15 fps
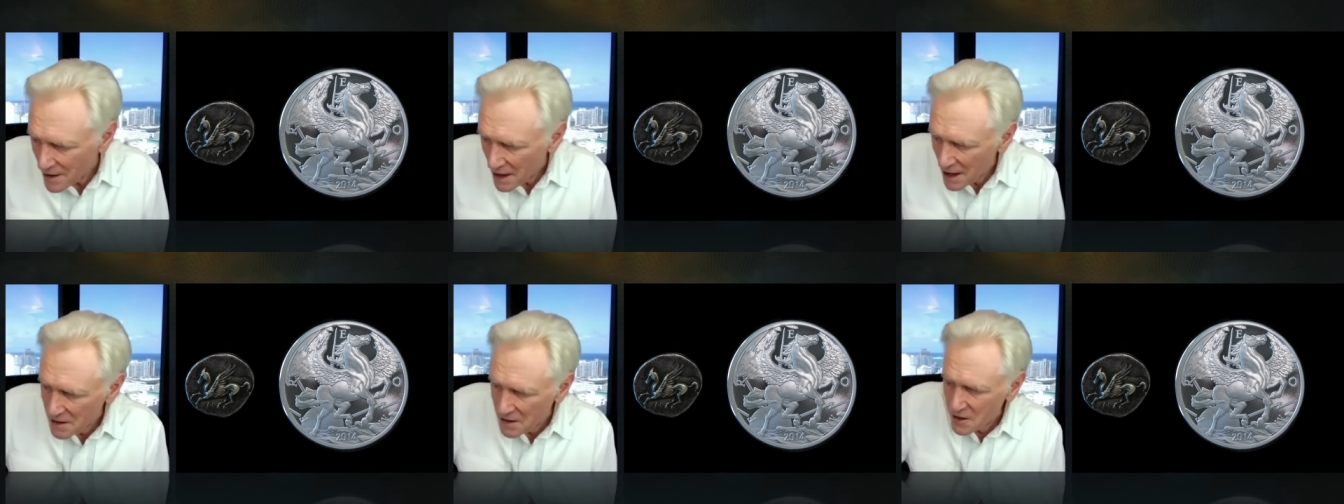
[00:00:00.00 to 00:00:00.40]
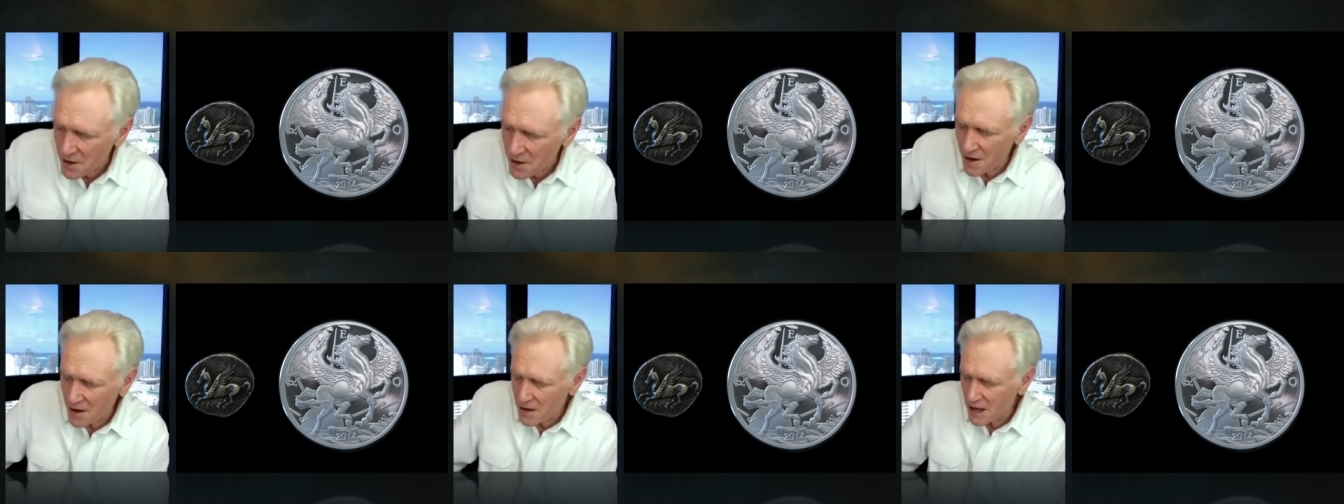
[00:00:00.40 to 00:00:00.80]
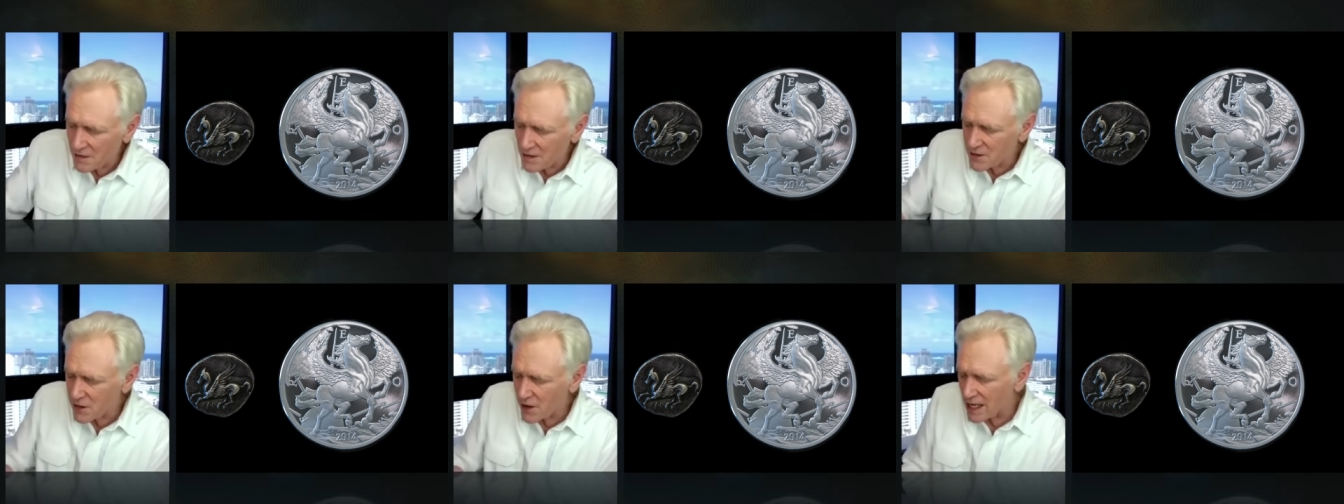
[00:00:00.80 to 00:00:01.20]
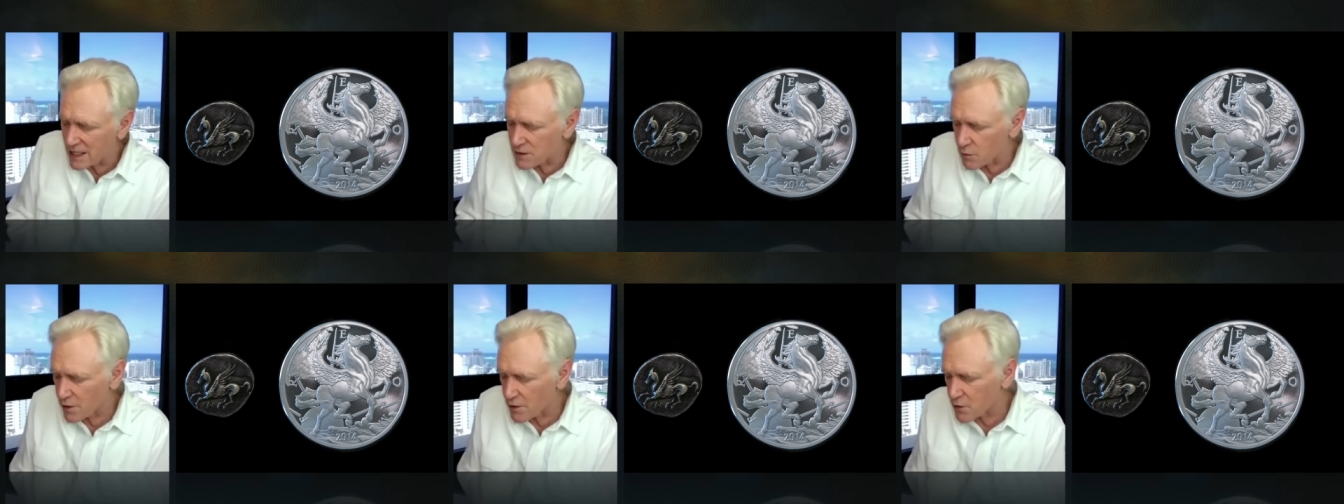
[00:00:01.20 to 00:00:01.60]
and here and so
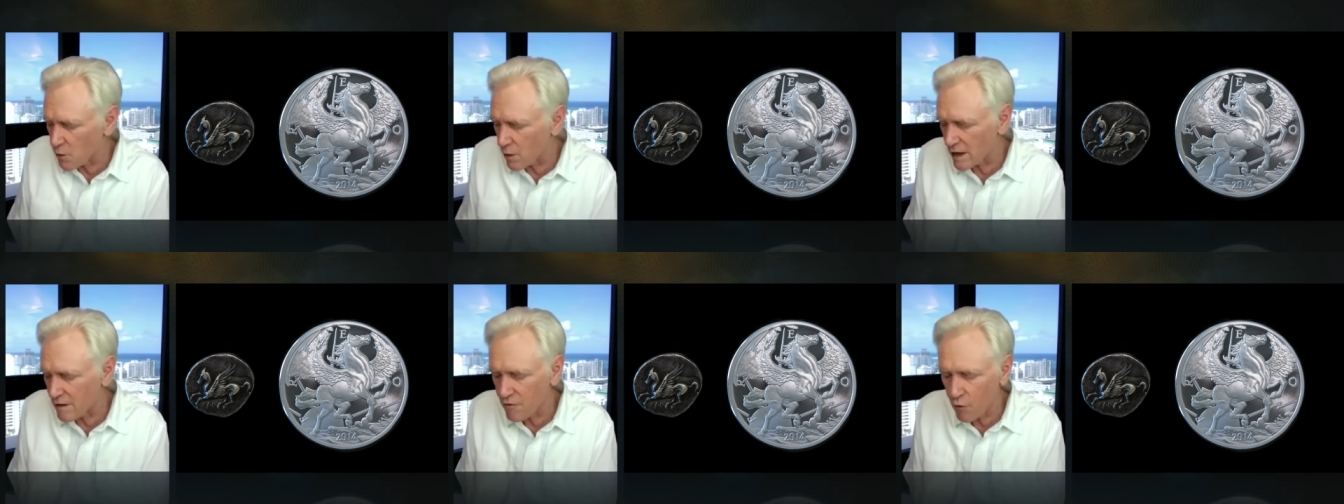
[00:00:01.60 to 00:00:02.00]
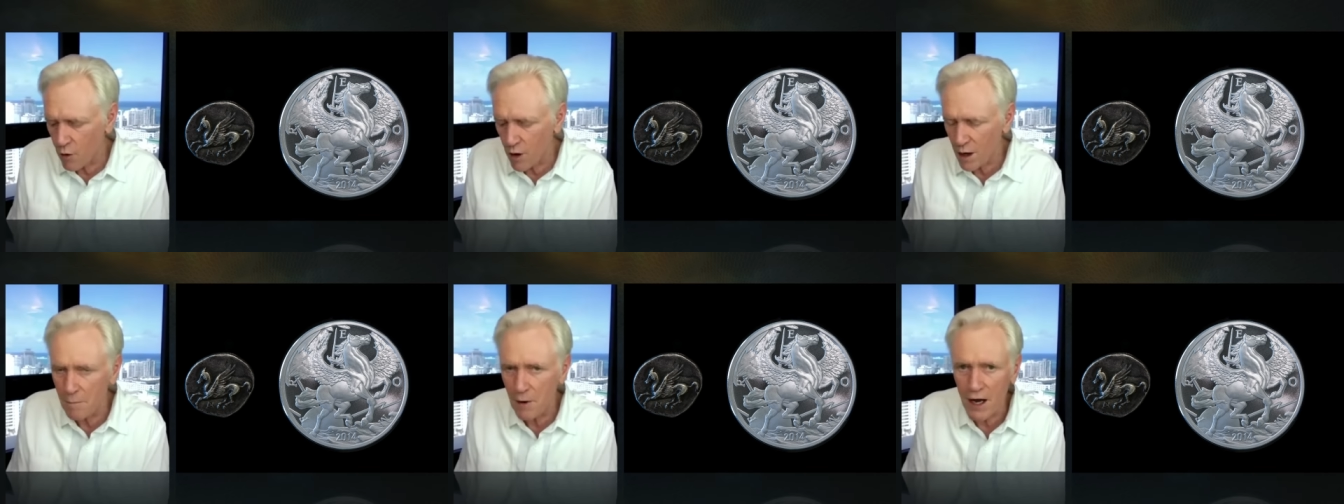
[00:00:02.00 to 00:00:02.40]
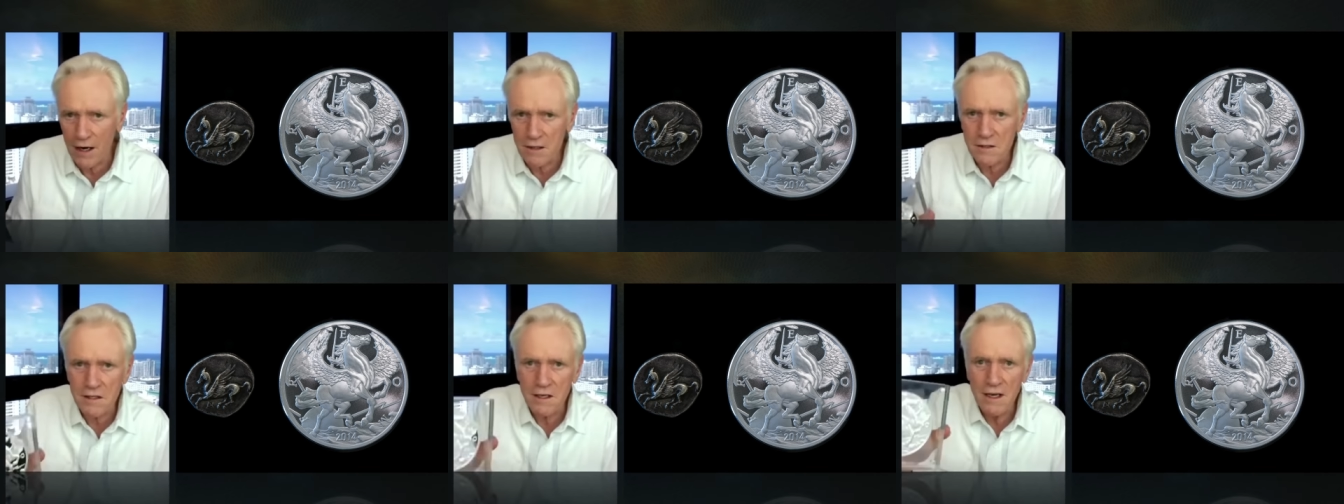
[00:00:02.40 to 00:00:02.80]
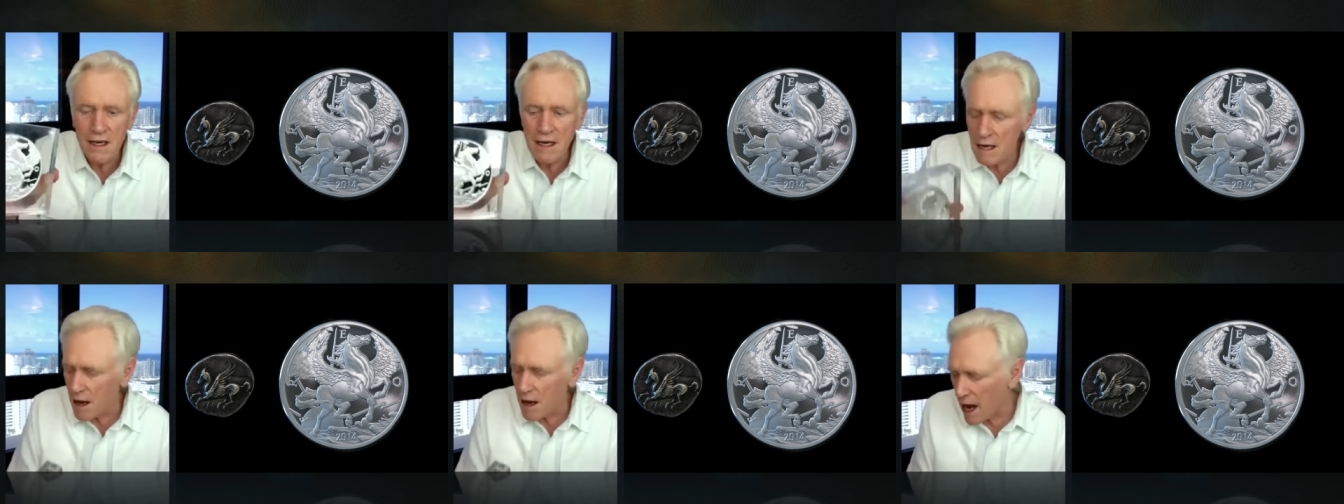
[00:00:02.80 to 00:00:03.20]
that's worth 24 bucks
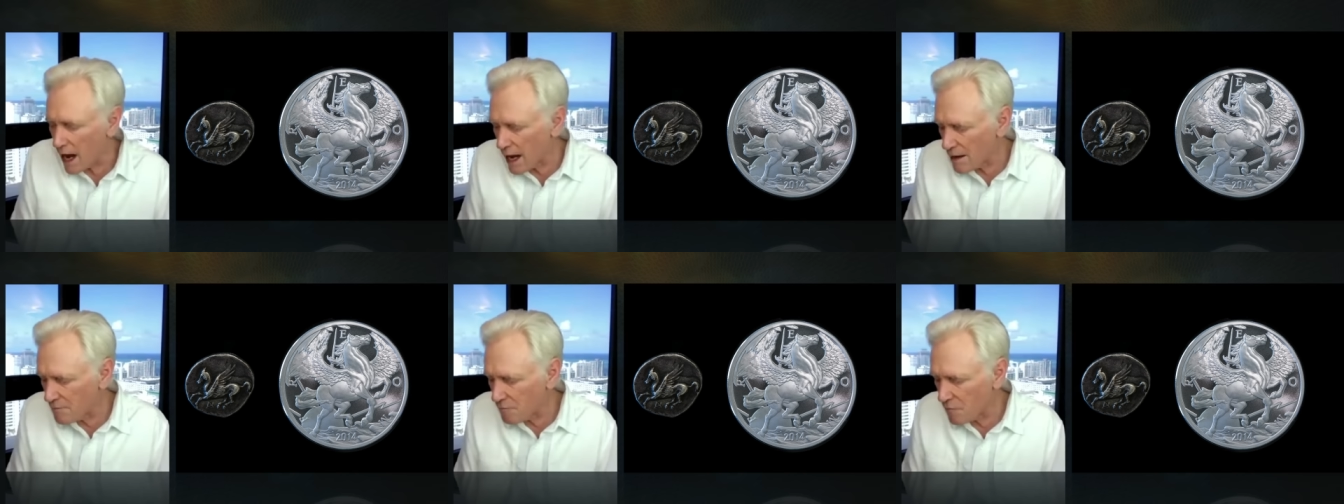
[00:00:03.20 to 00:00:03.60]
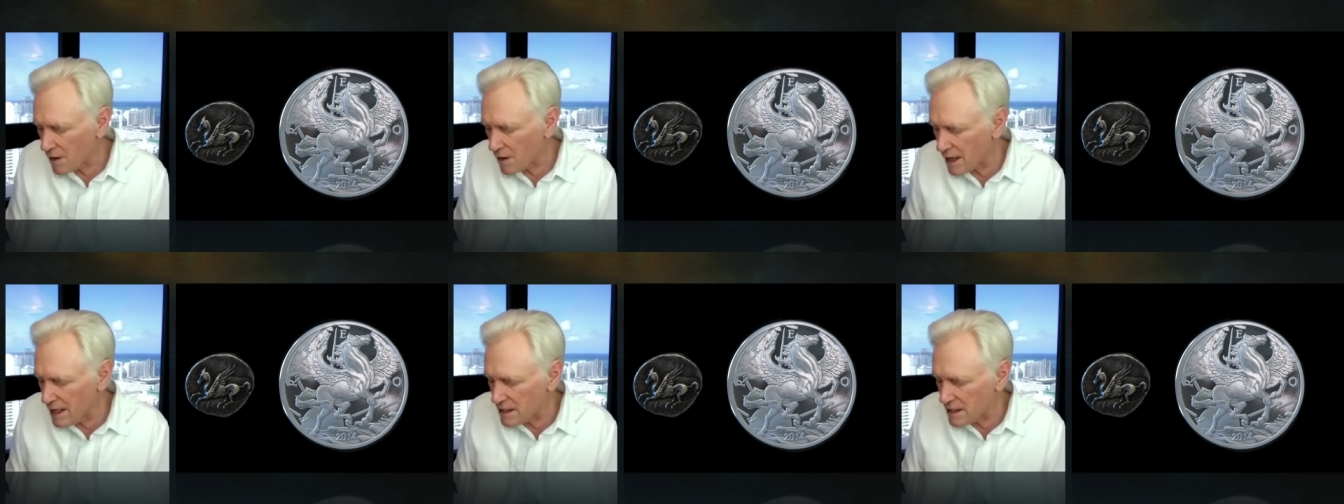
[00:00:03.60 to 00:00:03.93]
uh, hmm.